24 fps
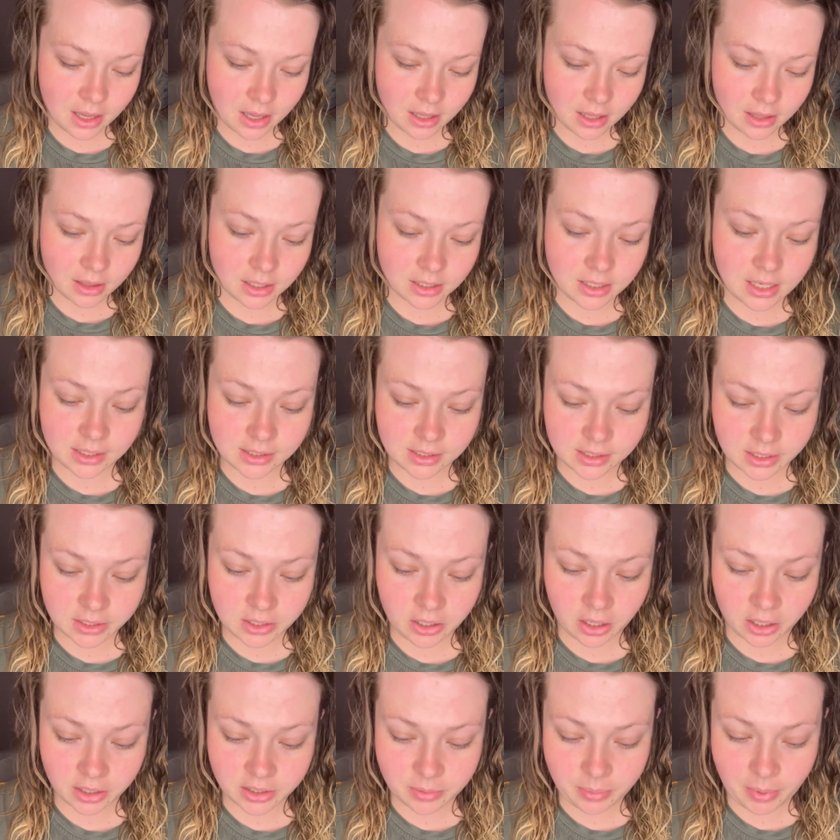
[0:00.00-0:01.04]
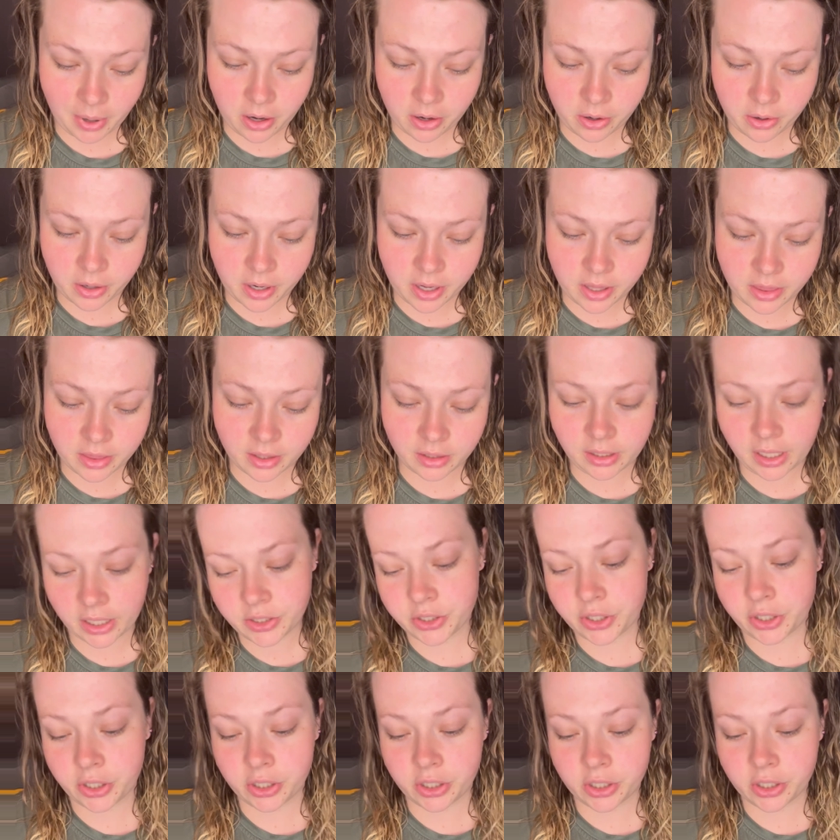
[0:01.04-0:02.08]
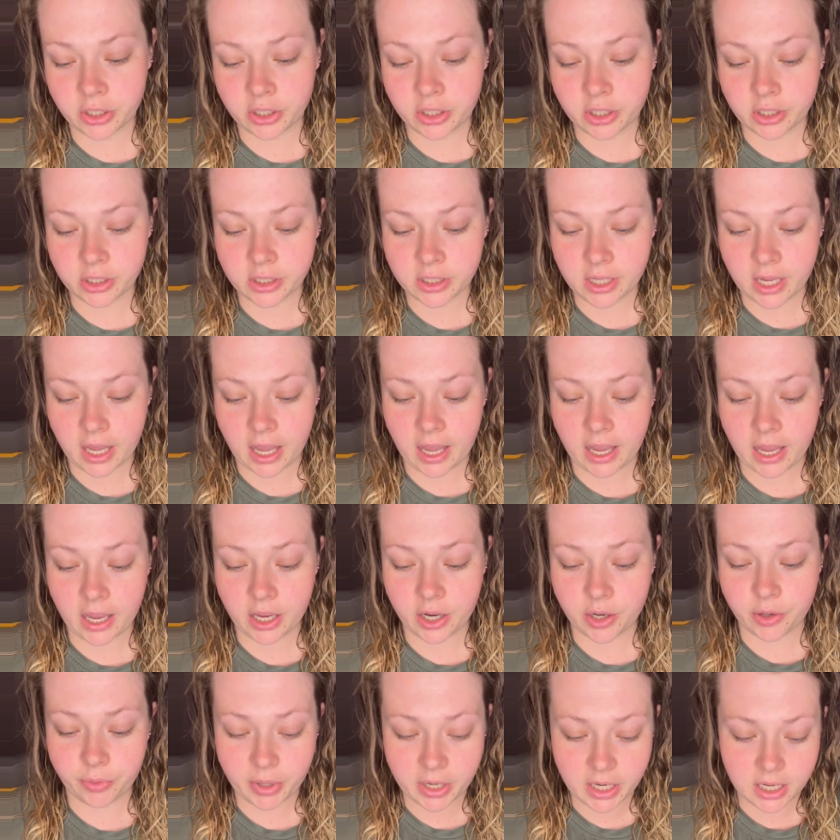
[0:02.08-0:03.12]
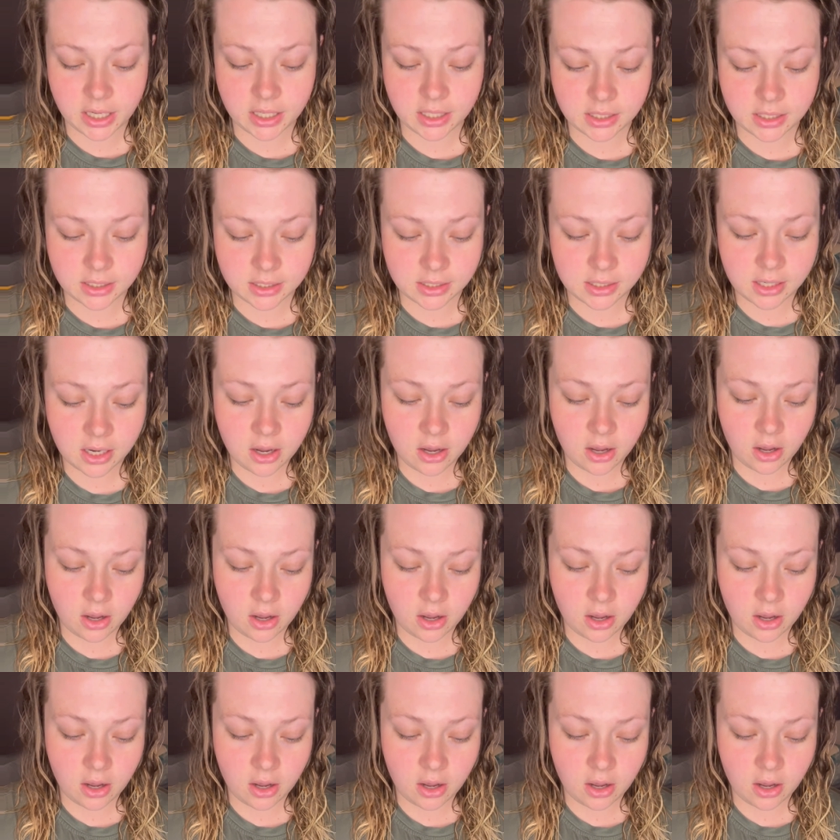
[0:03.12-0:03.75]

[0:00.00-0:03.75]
The tests they talked about in the lectures and readings